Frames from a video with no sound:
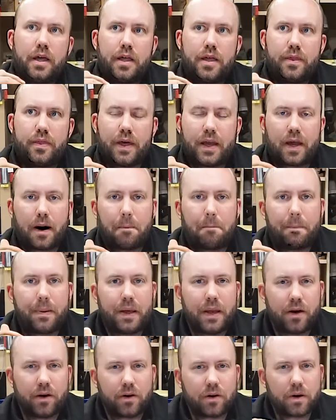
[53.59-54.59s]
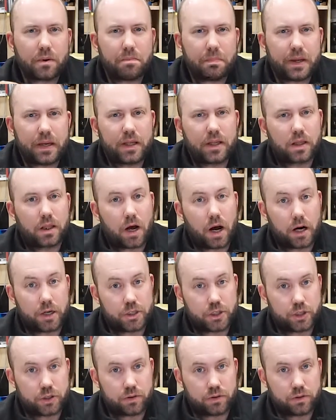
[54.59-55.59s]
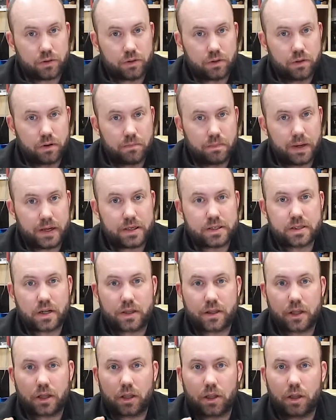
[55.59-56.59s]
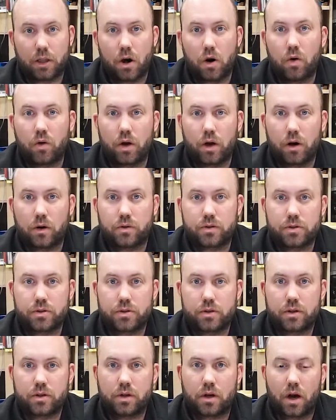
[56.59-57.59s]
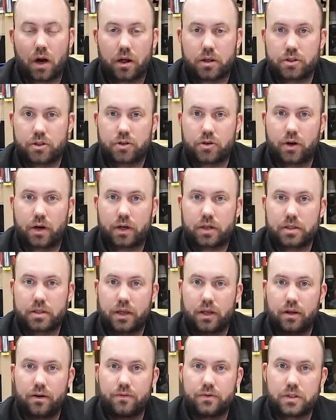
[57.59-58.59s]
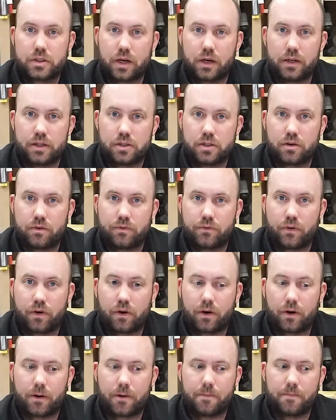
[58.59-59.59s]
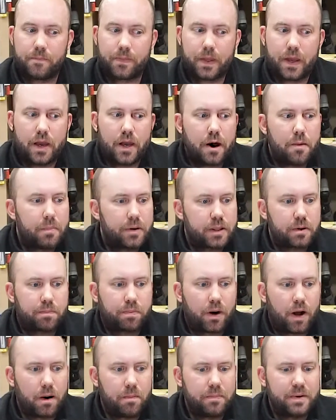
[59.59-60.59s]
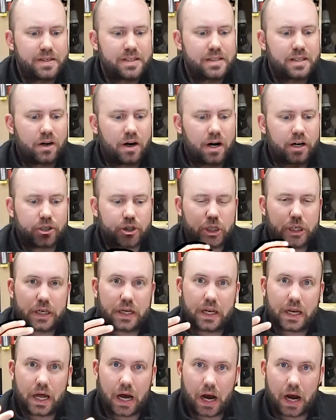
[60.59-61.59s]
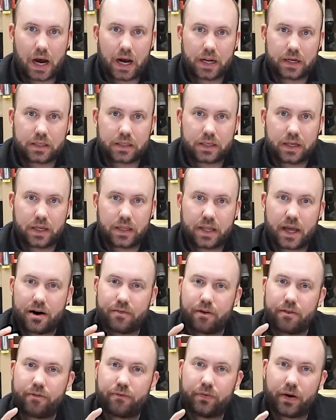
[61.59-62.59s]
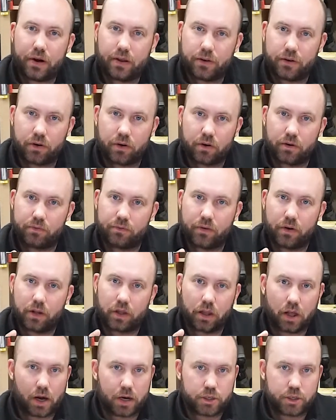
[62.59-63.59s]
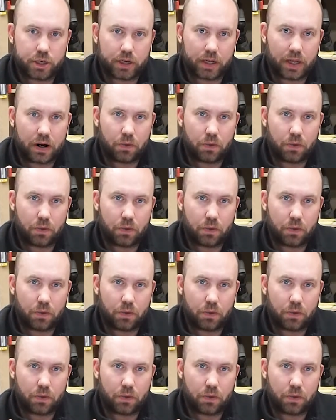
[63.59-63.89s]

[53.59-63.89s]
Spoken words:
they appear to be logical based on the logos constructs that you've studied so far. But the problem is they're actually not, and they have a failure of logic